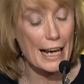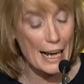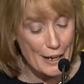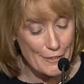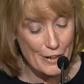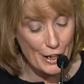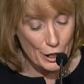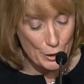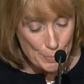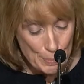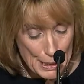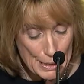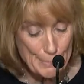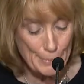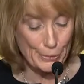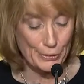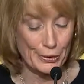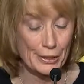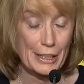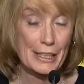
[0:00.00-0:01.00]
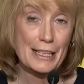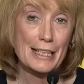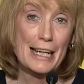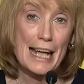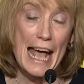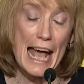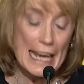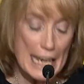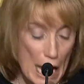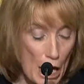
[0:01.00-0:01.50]
of our people
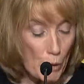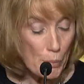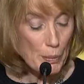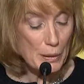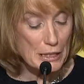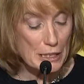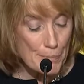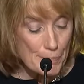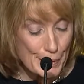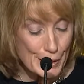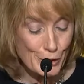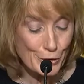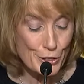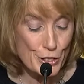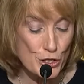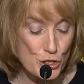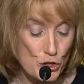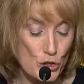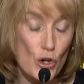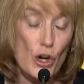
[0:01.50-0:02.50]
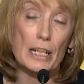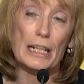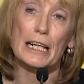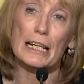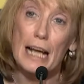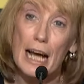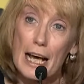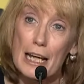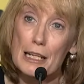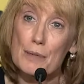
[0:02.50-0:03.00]
and helping to build a strong
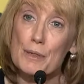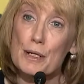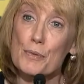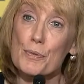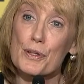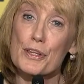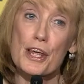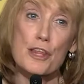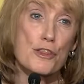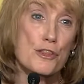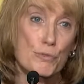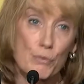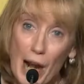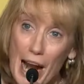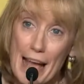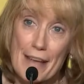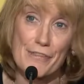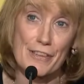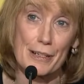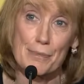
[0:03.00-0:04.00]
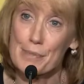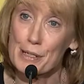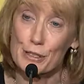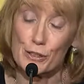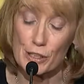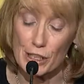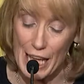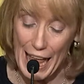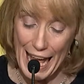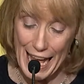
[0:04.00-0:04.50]
economy with a thriving middle
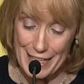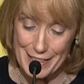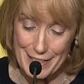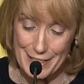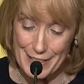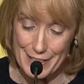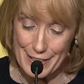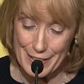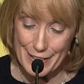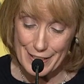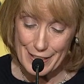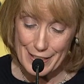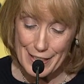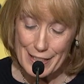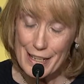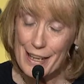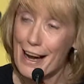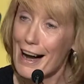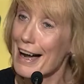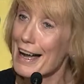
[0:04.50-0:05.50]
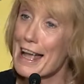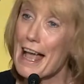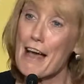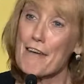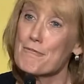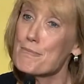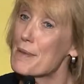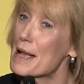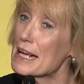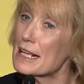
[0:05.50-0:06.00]
class. I
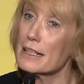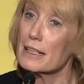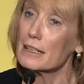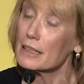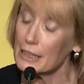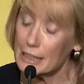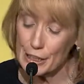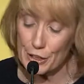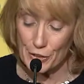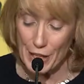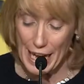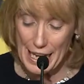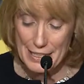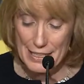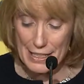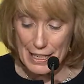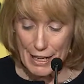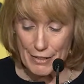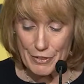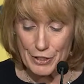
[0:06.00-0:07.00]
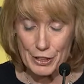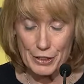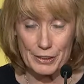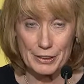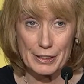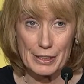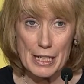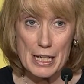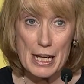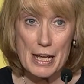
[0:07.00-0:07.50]
have made clear as governor
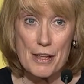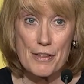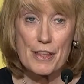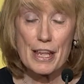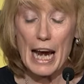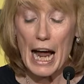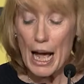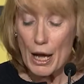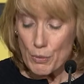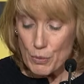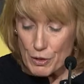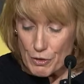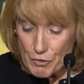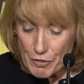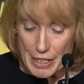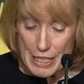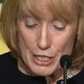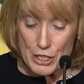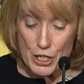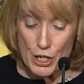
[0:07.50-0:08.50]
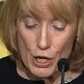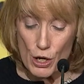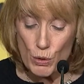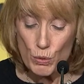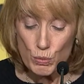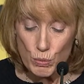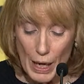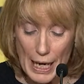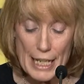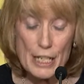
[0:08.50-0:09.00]
that I would veto
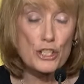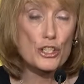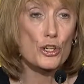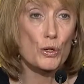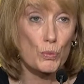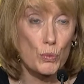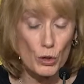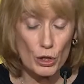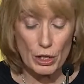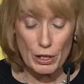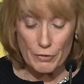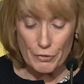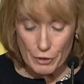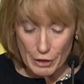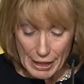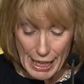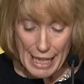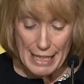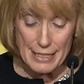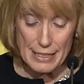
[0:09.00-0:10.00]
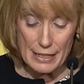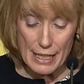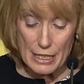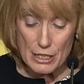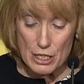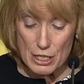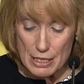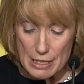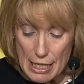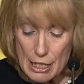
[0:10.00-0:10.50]
right to work for less
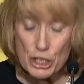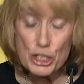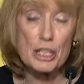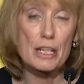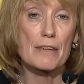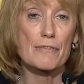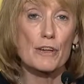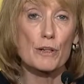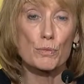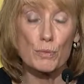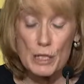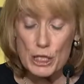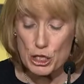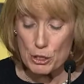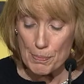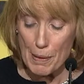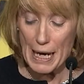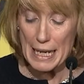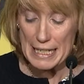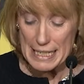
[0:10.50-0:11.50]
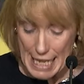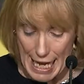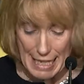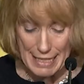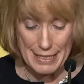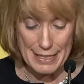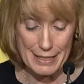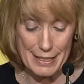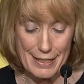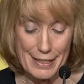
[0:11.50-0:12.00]
legislation if it reached my
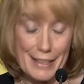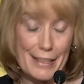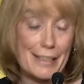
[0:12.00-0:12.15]
desk. Thank